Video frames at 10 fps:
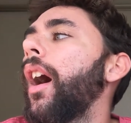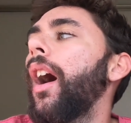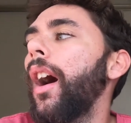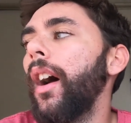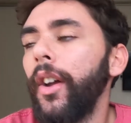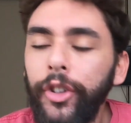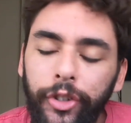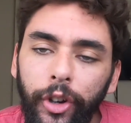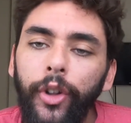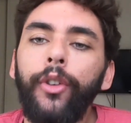I
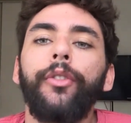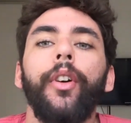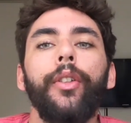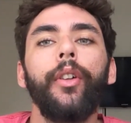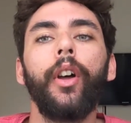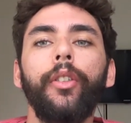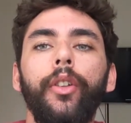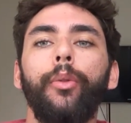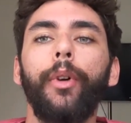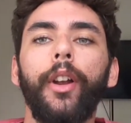should have thought a
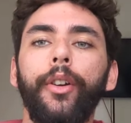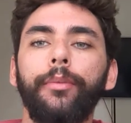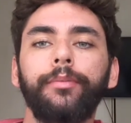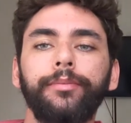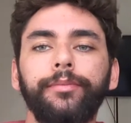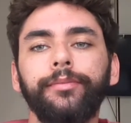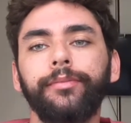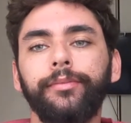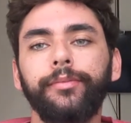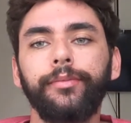little better.
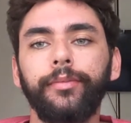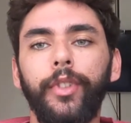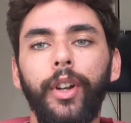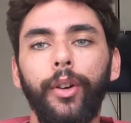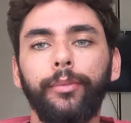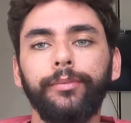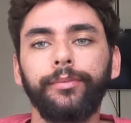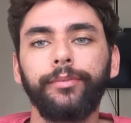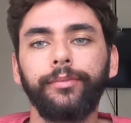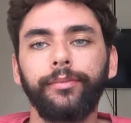You know?
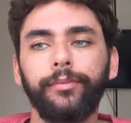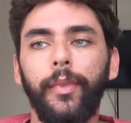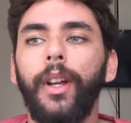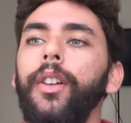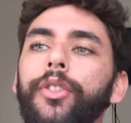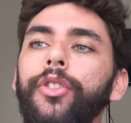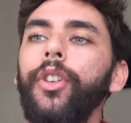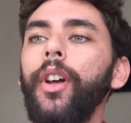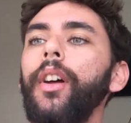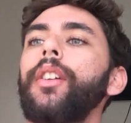
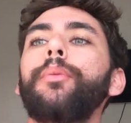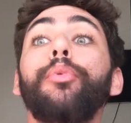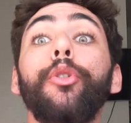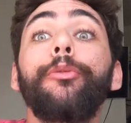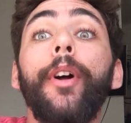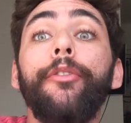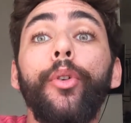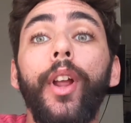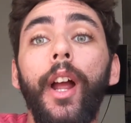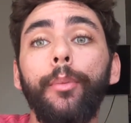Should improve my
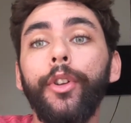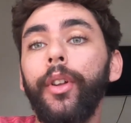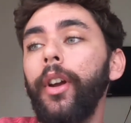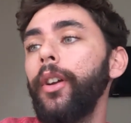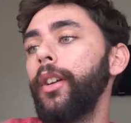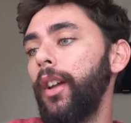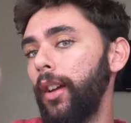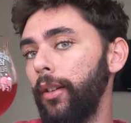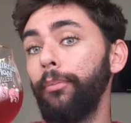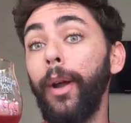vocabulary.
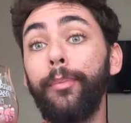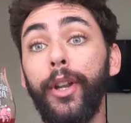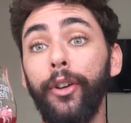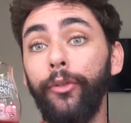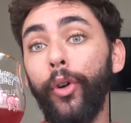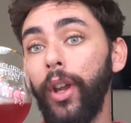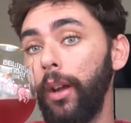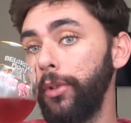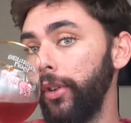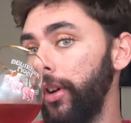My beer
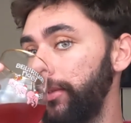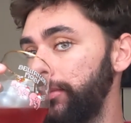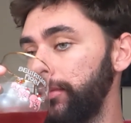vocabulary.